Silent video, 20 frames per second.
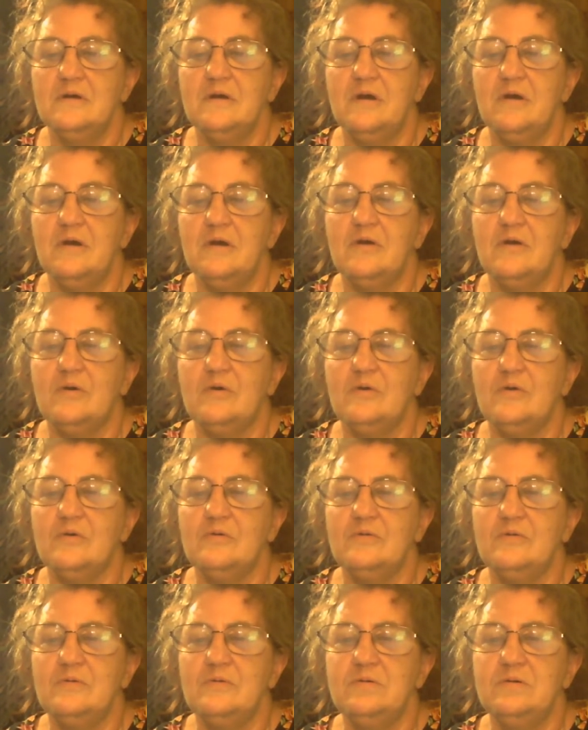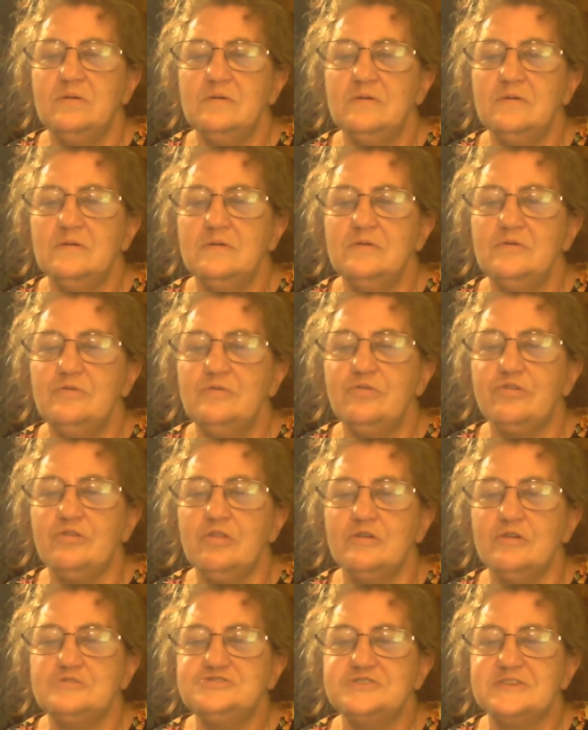Oh, who's
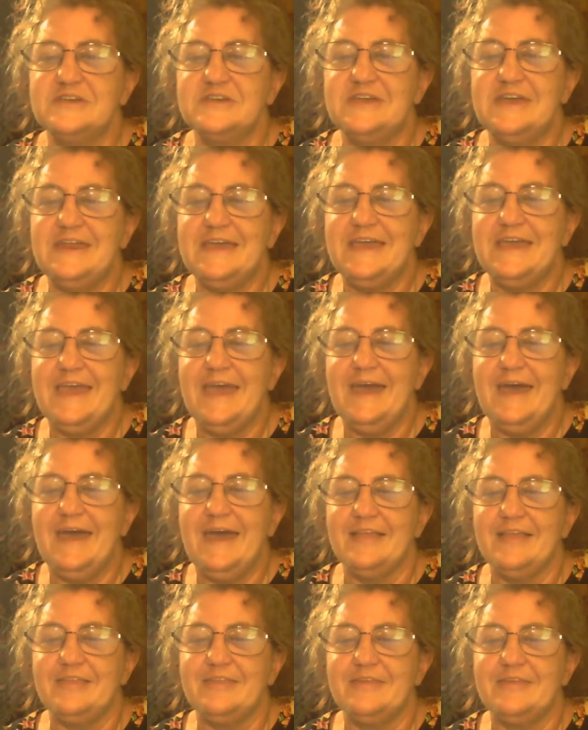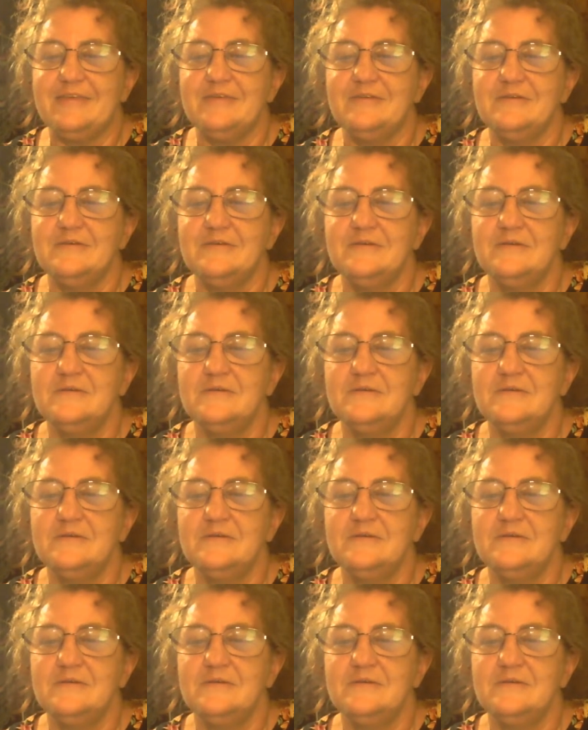allergic to kitty cats?